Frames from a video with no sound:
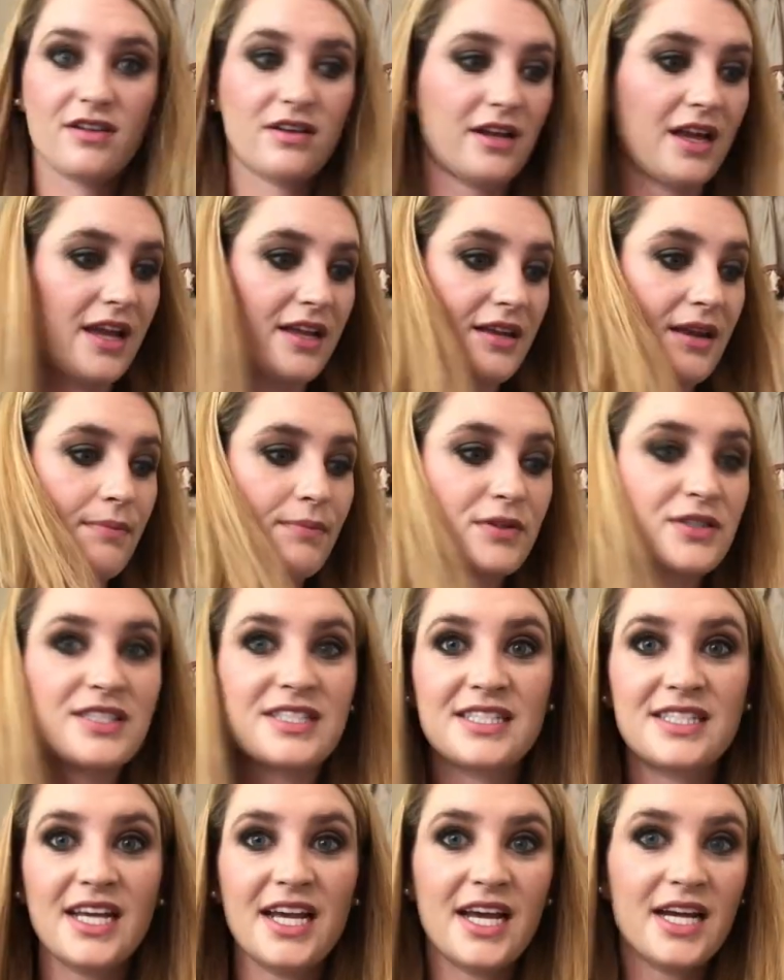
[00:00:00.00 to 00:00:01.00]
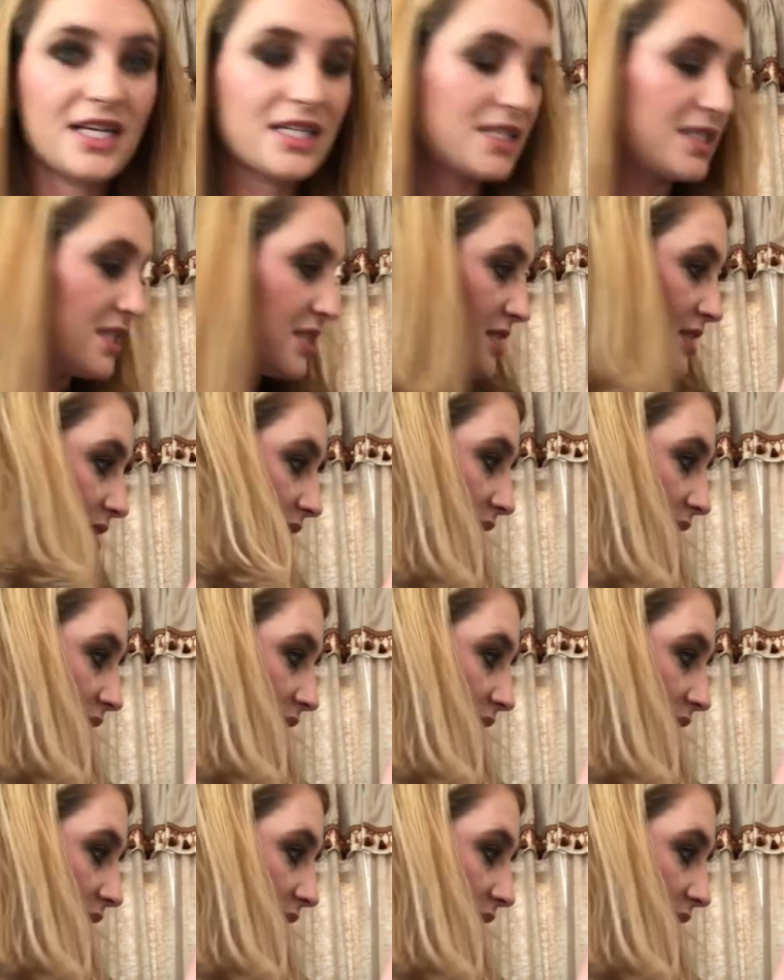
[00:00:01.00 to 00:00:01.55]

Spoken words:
Okay, number 6